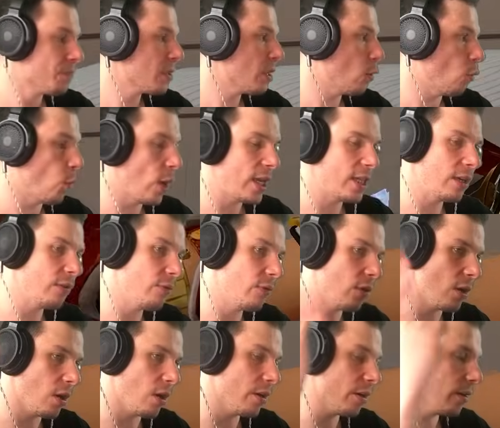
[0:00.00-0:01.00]
waiting for
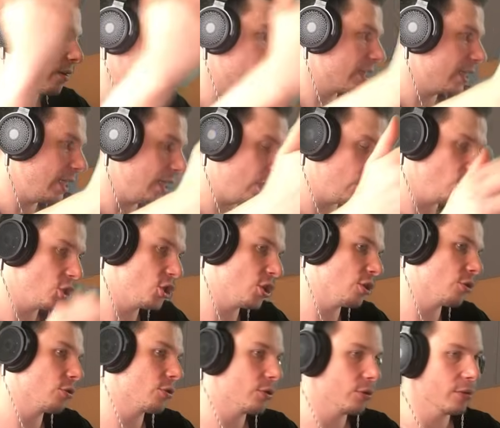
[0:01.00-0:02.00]
our
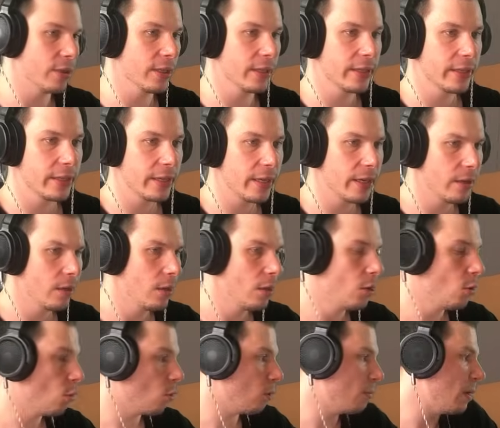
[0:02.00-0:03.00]
initiator's utility,
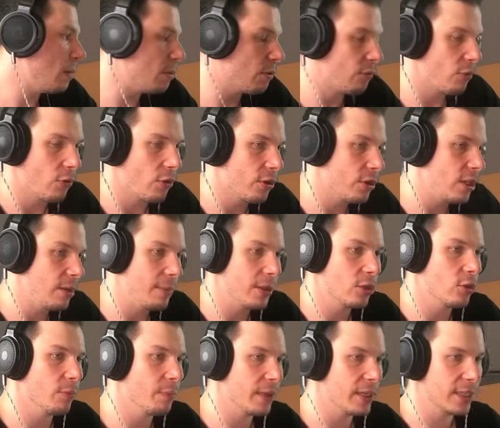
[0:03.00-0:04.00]
or maybe for our teammates to
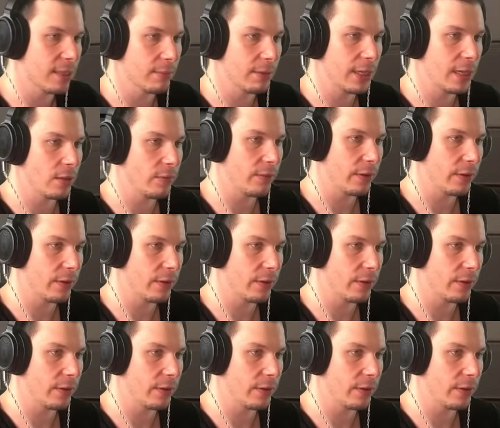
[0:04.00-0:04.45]
pick some kind of a